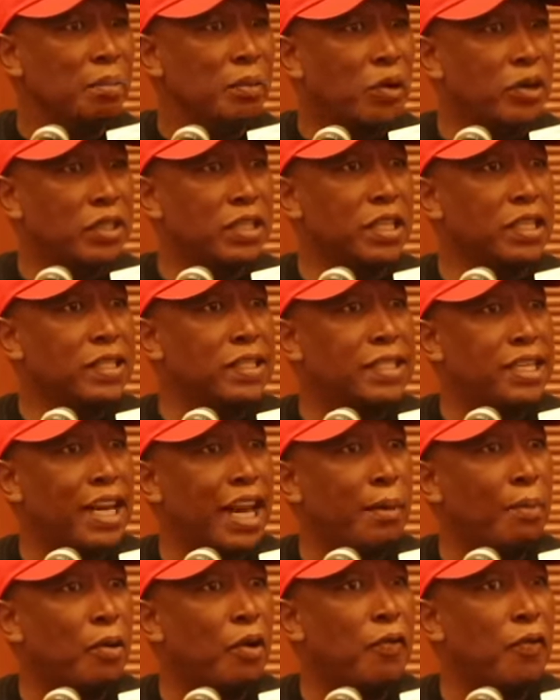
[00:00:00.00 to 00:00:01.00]
Because this
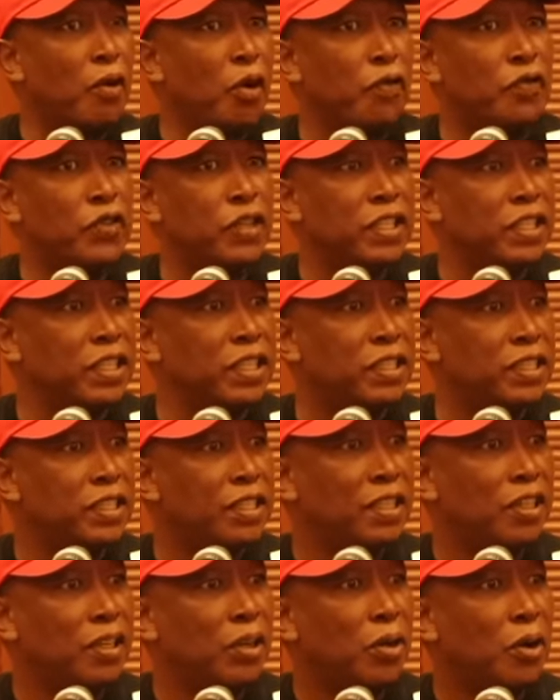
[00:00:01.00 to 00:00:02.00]
term of
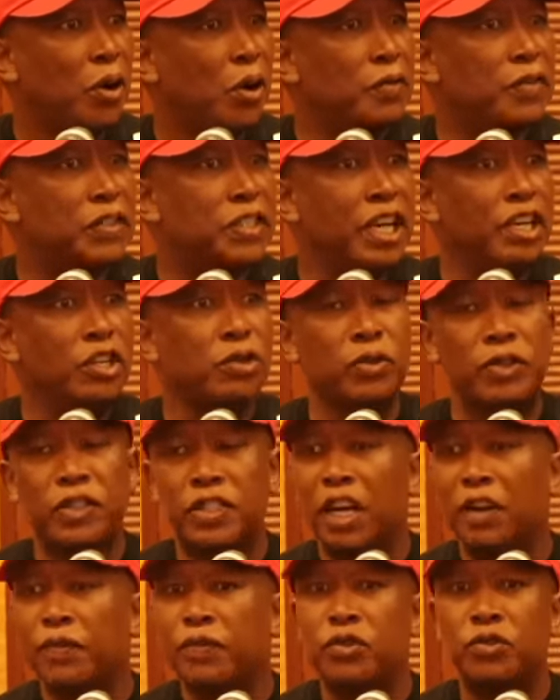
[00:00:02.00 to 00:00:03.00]
offices, of saying you
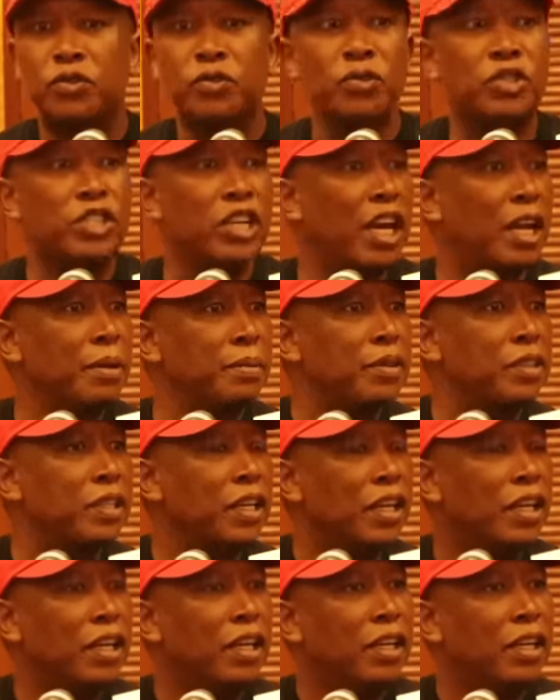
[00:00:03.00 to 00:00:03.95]
serve two terms,